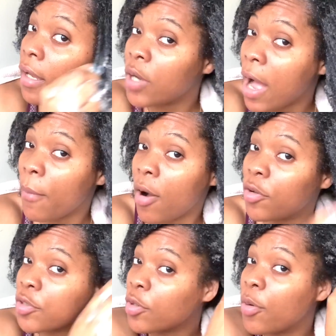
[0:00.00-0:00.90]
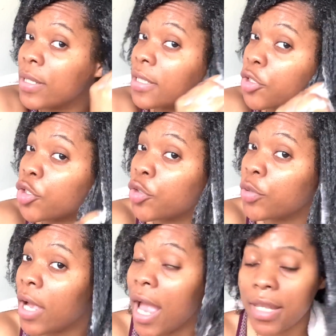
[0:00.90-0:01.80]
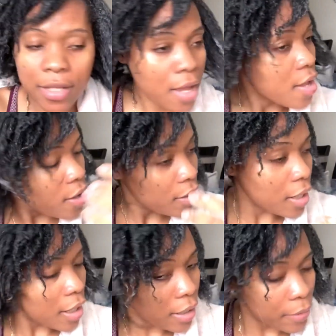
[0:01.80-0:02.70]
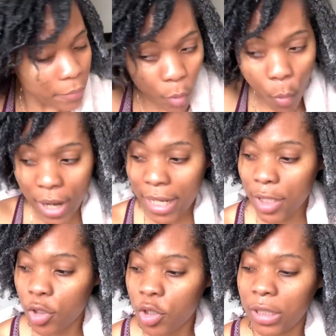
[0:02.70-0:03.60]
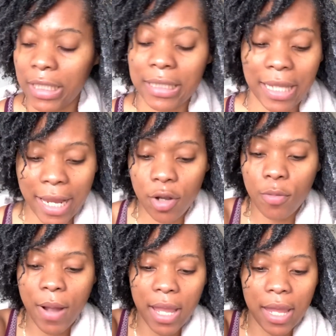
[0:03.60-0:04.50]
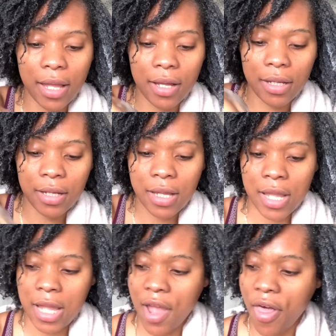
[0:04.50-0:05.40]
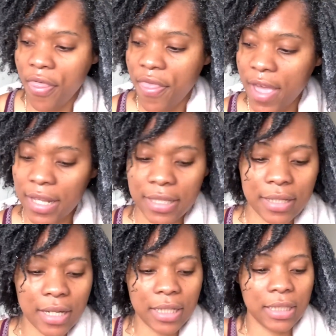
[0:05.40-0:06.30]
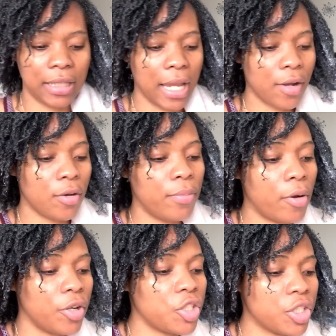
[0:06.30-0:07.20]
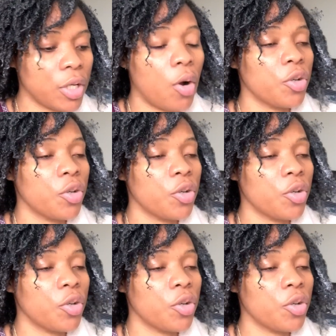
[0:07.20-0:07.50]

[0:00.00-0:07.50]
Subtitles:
I'm also going to show you guys what I use to detangle my hair. This detangle brush or